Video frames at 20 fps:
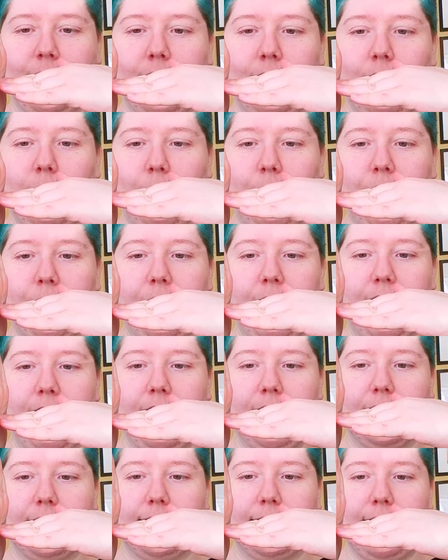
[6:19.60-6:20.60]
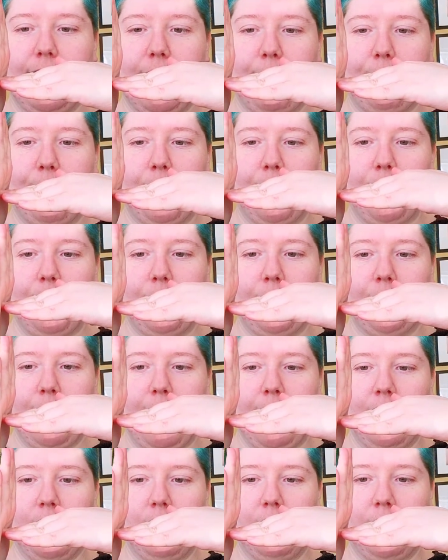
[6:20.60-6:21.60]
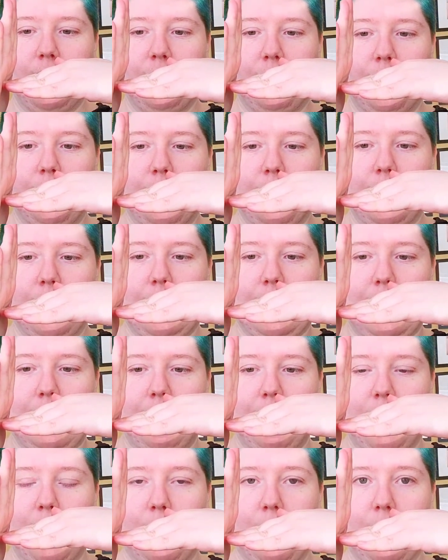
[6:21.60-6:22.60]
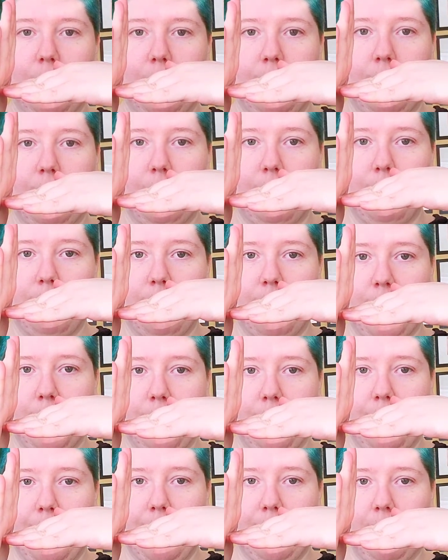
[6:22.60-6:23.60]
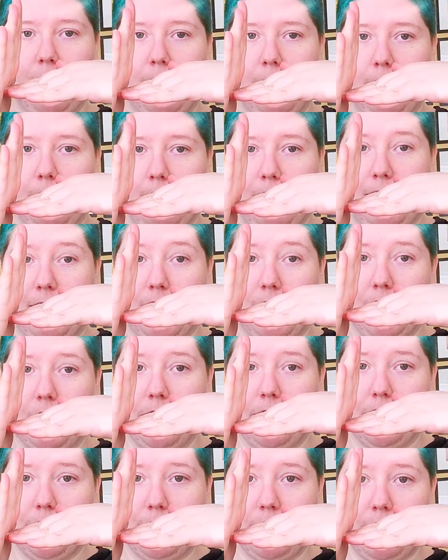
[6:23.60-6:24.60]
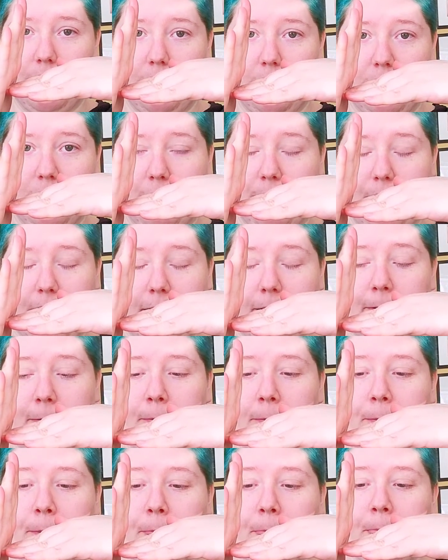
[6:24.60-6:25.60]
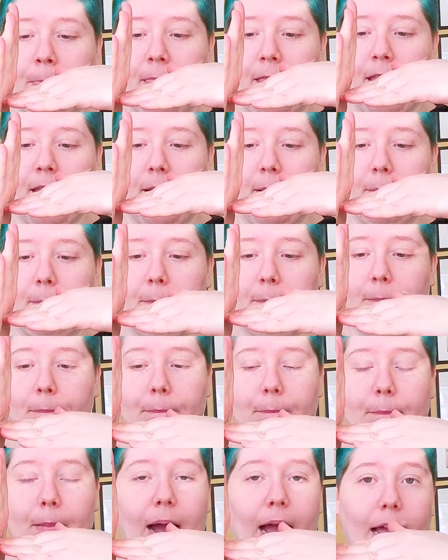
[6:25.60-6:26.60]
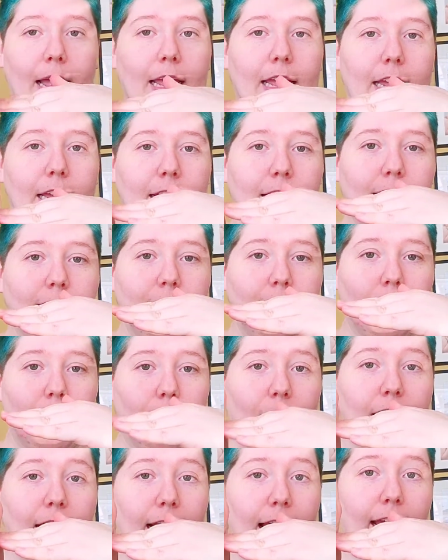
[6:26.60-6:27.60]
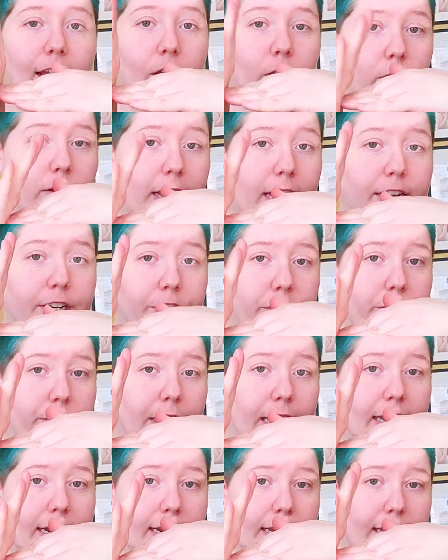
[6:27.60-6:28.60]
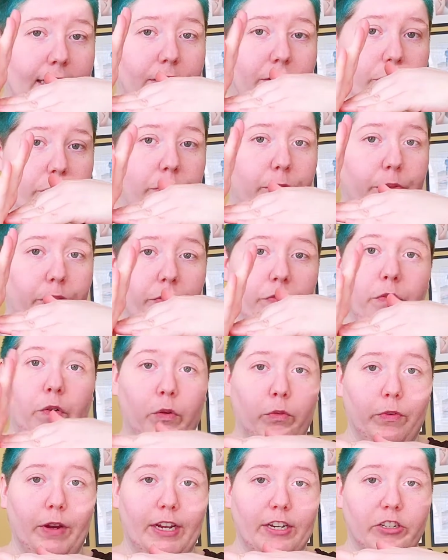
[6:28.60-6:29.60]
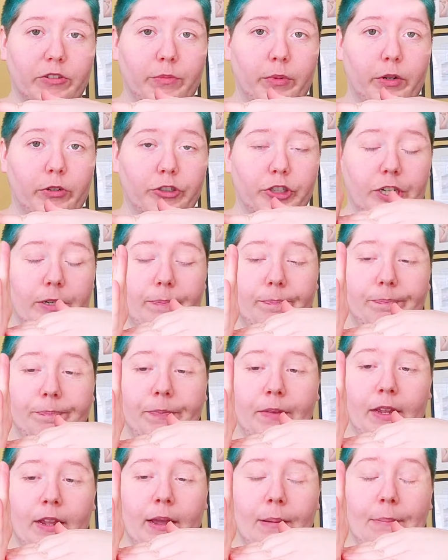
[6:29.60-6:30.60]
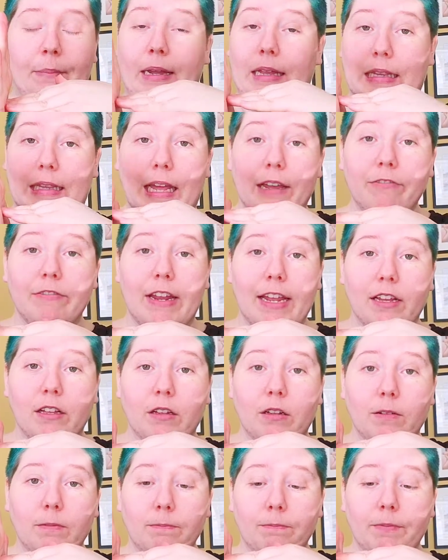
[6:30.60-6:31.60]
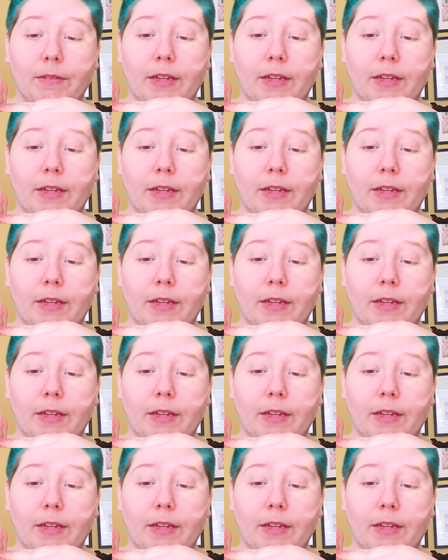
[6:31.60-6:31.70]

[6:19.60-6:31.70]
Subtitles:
When you're taking a step, your ankle and foot can even go at a further angle, like 100 degrees or something. My right ankle can do that. It can do the full range of motion. My left ankle